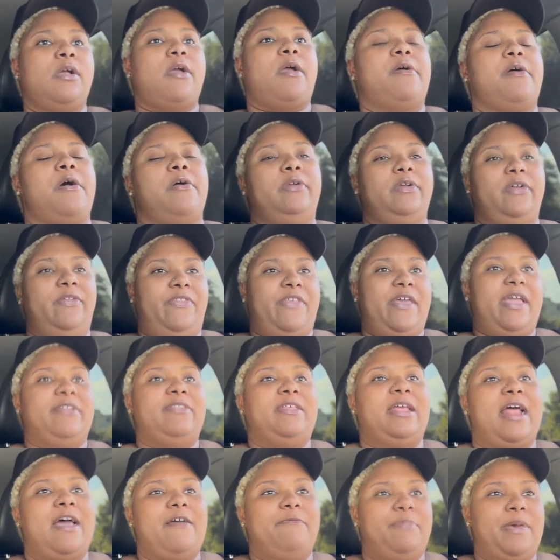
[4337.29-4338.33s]
the only thing
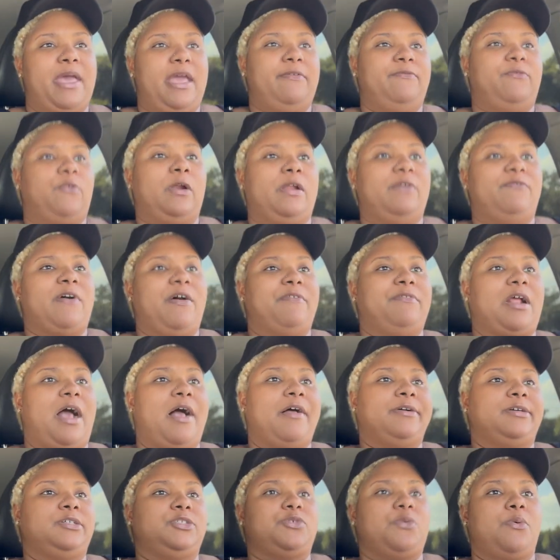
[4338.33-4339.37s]
that I paid
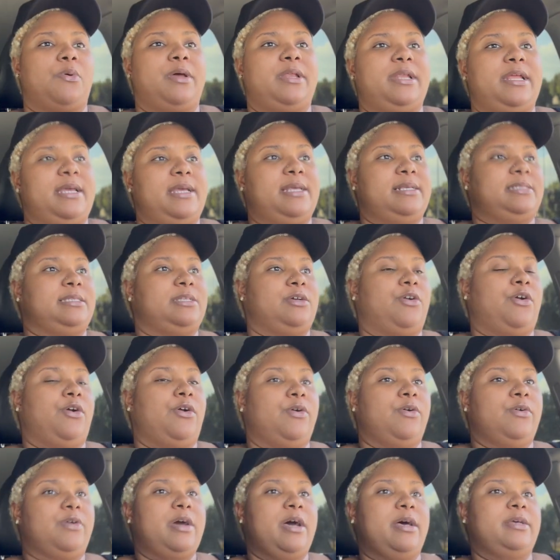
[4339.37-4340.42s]
$45 on is the
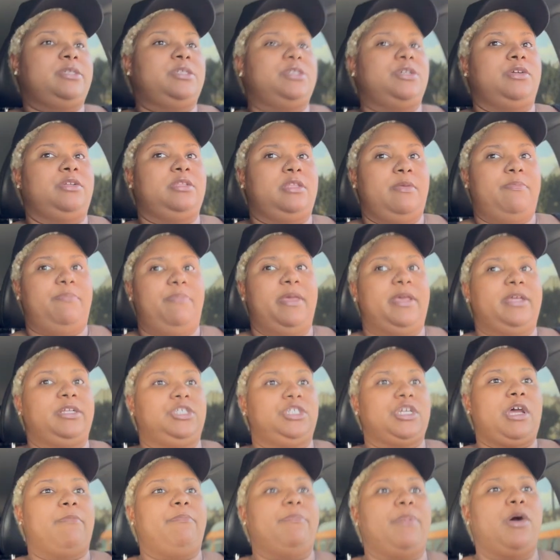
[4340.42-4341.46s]
curl custard, the big
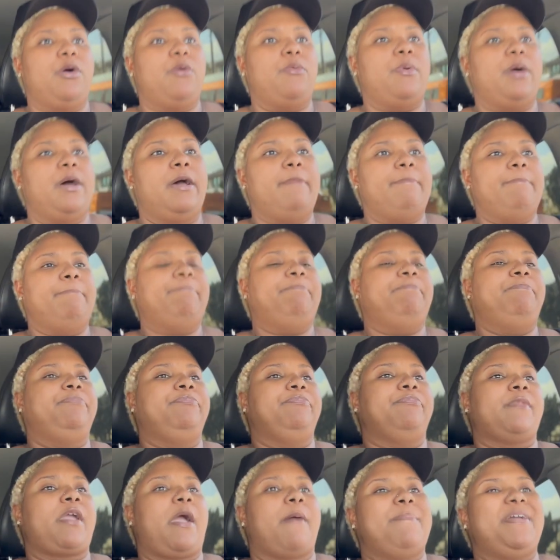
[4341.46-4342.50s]
jumbo
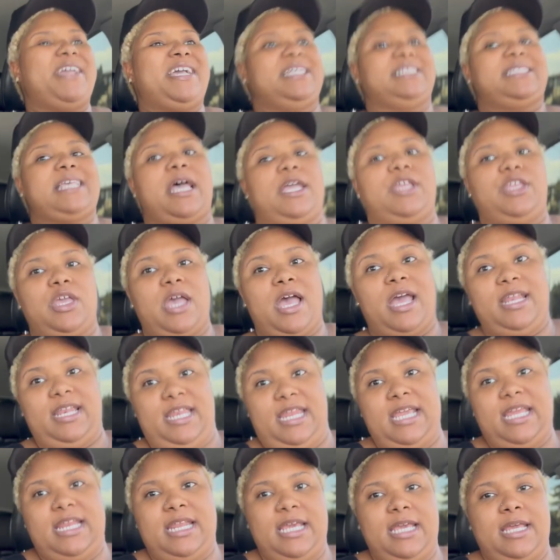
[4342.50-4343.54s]
one, because I
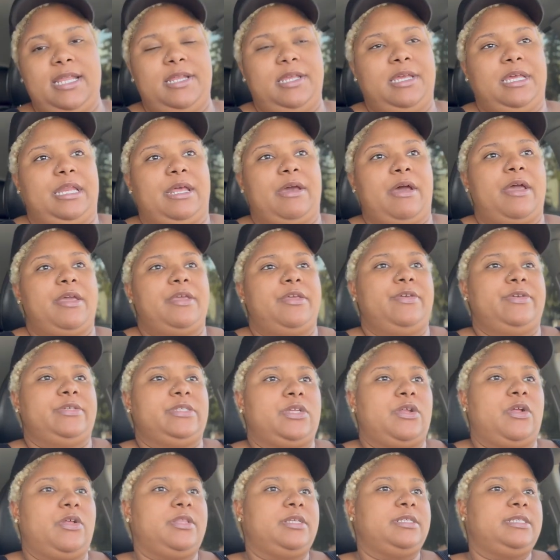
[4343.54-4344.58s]
need it. You know, I use
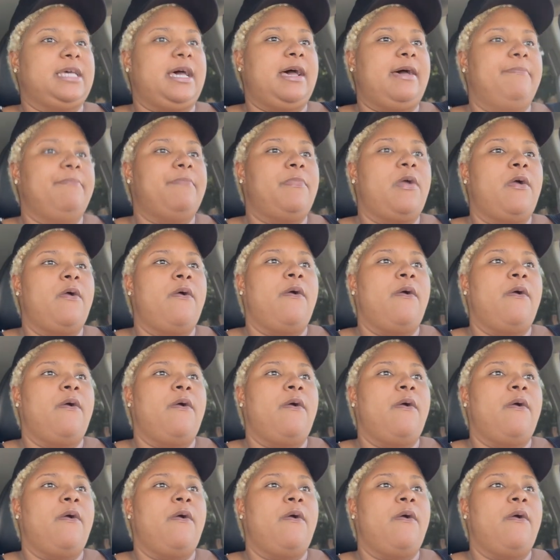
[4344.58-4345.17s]
it all the time.